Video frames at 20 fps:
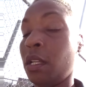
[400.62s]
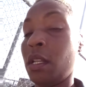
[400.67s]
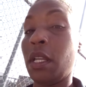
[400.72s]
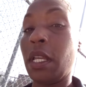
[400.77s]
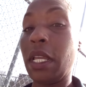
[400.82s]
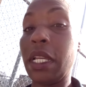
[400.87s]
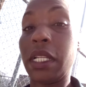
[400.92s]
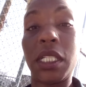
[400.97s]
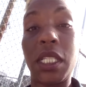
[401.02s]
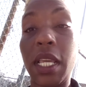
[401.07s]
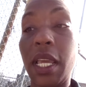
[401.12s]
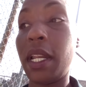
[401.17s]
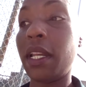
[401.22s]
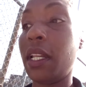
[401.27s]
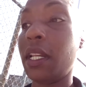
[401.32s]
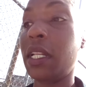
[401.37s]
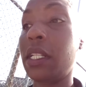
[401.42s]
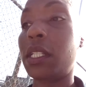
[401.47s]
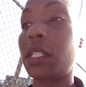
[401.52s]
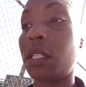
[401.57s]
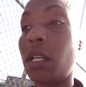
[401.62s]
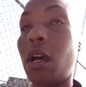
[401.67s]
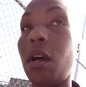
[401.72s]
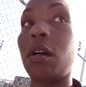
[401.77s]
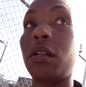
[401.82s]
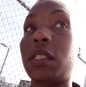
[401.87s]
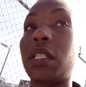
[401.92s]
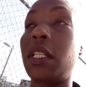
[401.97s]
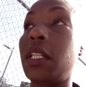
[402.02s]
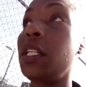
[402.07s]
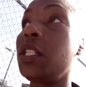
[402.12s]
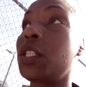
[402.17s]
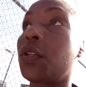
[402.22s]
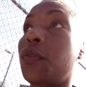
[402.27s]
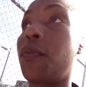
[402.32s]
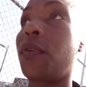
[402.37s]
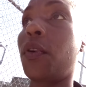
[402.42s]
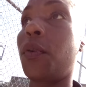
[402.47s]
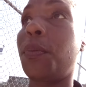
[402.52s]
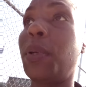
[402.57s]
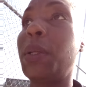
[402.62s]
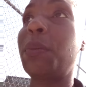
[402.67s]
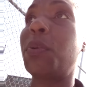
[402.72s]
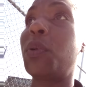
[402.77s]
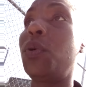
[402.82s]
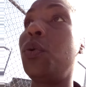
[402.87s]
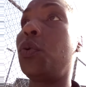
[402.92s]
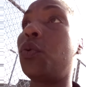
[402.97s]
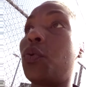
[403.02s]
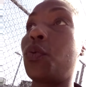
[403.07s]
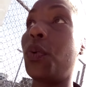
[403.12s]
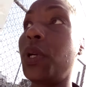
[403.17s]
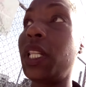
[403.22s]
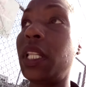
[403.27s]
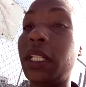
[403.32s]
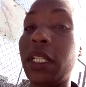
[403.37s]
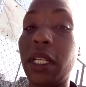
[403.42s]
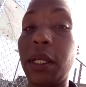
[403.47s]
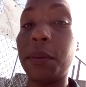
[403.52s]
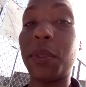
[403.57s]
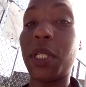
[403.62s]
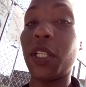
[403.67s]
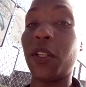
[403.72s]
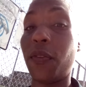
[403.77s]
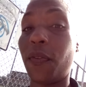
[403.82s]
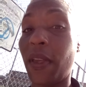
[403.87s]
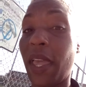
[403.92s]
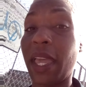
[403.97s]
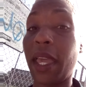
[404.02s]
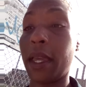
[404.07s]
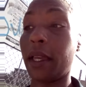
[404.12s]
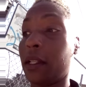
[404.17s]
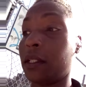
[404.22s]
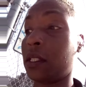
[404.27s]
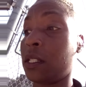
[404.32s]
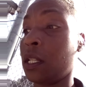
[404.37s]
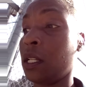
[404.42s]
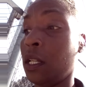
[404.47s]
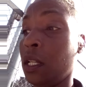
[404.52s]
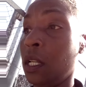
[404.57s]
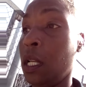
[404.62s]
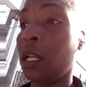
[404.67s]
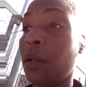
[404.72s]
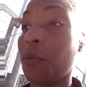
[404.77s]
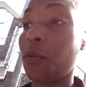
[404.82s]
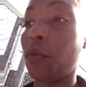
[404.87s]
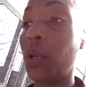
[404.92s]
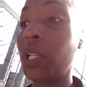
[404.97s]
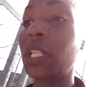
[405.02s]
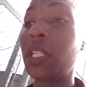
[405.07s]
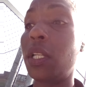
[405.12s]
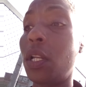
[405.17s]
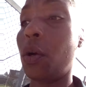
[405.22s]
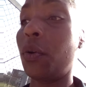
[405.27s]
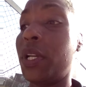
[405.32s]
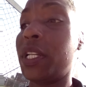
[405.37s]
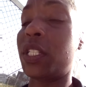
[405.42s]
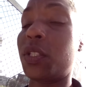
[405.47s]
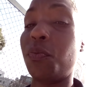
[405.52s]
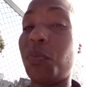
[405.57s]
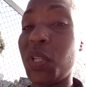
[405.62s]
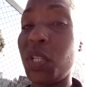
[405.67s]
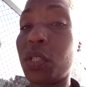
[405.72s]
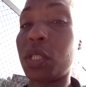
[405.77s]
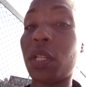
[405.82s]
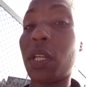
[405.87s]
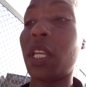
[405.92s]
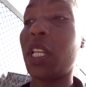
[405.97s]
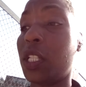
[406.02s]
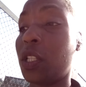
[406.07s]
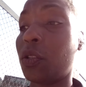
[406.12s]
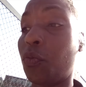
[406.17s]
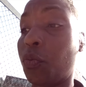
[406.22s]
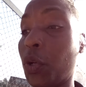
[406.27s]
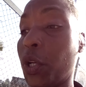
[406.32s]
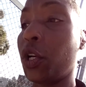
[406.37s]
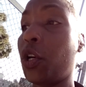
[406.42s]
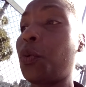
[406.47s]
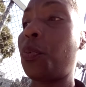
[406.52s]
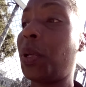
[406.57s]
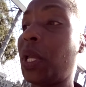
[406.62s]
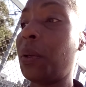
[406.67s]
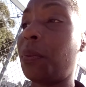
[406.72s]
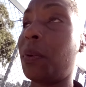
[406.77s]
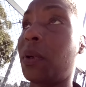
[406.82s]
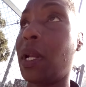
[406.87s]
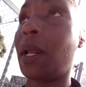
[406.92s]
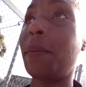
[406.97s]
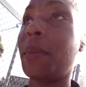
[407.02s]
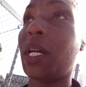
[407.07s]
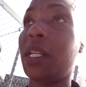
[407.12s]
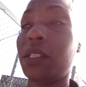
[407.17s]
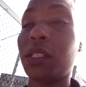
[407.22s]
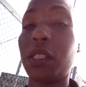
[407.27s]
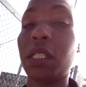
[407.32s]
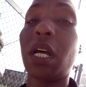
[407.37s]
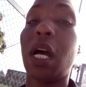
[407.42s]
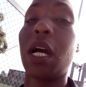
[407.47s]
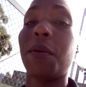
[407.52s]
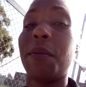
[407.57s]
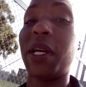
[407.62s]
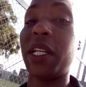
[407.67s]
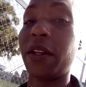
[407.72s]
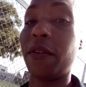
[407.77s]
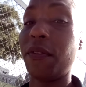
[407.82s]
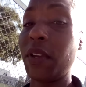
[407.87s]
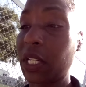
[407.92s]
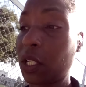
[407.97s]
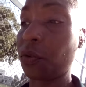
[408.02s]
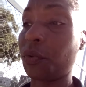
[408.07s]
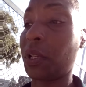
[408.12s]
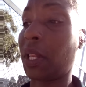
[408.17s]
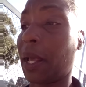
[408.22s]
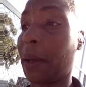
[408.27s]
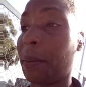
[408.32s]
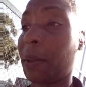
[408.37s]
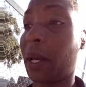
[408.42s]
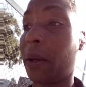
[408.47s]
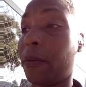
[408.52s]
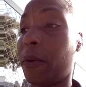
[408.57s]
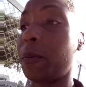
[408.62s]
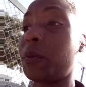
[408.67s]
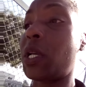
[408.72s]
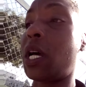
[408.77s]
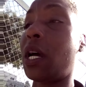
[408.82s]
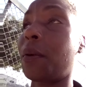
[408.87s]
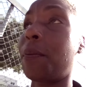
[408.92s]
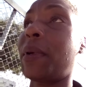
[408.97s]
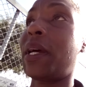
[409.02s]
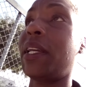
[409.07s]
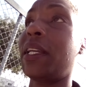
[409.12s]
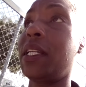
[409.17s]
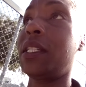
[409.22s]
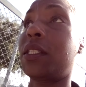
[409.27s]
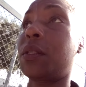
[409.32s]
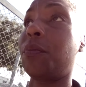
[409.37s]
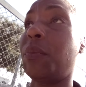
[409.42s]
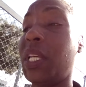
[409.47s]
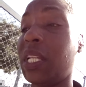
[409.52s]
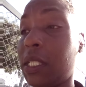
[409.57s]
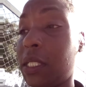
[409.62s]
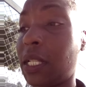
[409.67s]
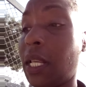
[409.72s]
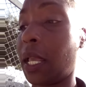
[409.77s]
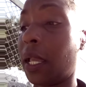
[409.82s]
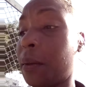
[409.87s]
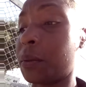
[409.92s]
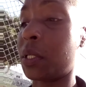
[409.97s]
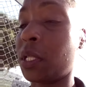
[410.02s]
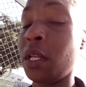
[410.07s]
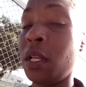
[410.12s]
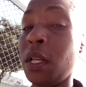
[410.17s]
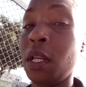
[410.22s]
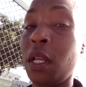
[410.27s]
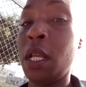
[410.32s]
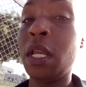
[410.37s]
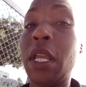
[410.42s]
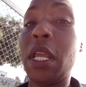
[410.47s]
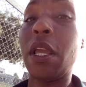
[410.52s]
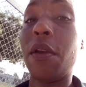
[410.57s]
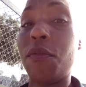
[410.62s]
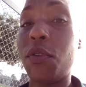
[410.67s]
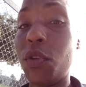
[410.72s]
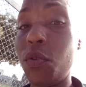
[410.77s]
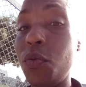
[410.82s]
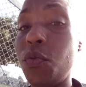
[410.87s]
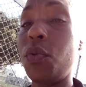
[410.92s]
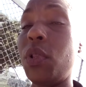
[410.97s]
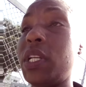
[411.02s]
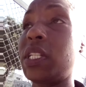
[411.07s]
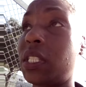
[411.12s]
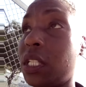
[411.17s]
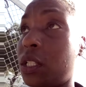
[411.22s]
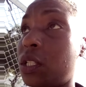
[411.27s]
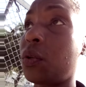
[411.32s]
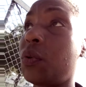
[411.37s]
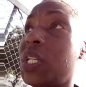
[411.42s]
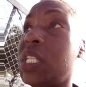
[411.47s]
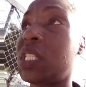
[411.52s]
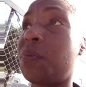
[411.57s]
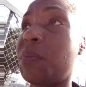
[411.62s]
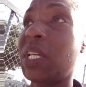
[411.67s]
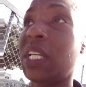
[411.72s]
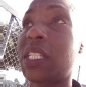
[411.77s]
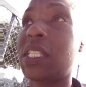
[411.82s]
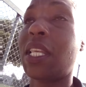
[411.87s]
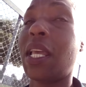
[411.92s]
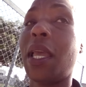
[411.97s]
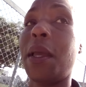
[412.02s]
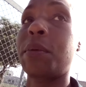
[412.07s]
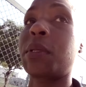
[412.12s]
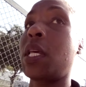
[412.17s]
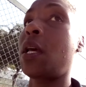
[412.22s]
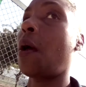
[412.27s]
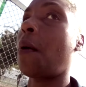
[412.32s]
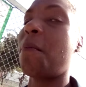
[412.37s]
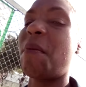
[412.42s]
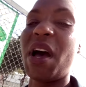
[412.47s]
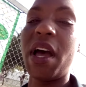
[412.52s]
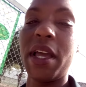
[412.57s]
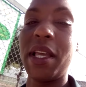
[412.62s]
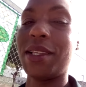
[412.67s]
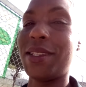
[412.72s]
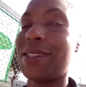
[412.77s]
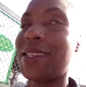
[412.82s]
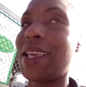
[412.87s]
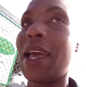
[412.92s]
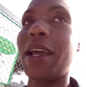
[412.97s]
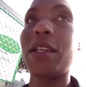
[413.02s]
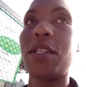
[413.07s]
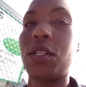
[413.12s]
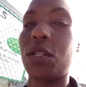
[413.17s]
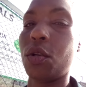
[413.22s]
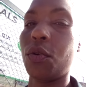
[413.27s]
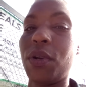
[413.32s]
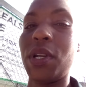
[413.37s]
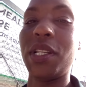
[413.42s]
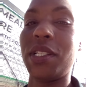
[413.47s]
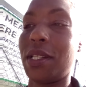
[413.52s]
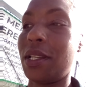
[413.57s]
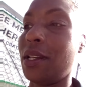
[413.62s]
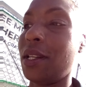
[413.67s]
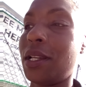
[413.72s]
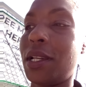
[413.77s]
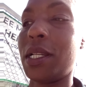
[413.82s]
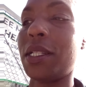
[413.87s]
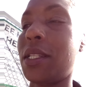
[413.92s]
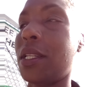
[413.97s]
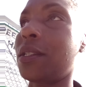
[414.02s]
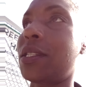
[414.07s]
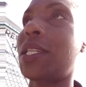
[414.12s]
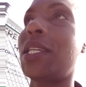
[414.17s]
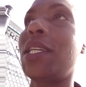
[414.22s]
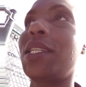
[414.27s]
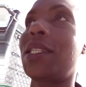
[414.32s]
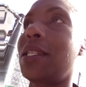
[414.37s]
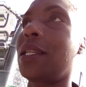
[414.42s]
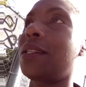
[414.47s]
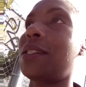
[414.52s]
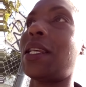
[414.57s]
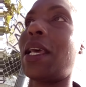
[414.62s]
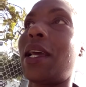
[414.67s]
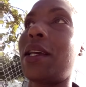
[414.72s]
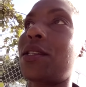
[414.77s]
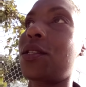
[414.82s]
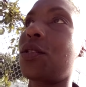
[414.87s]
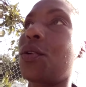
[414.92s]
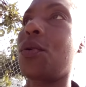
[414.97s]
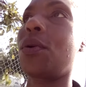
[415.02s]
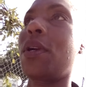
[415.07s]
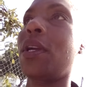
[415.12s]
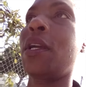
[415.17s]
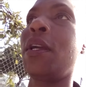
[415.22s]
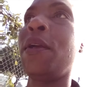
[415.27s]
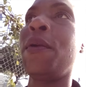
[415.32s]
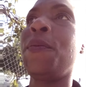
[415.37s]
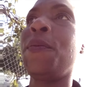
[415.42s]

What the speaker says: He said in his songs, and these are for people who are really Nipsey's fans, really know his music, his real people. And I'm not just talking about the Victory Lap album. I'm talking about his mixtapes. If you listen to his mixtapes, my exact story's in it because it's his exact story.